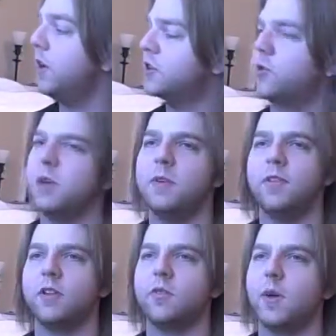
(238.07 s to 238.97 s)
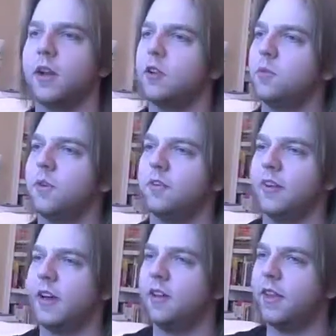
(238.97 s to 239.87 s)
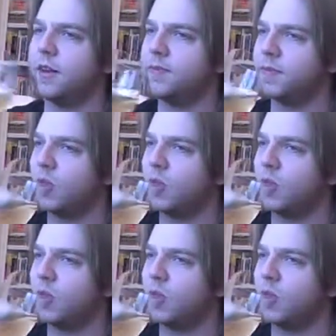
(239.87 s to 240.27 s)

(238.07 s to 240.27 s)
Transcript: creamy, very full bodied, a little bit of vanilla there.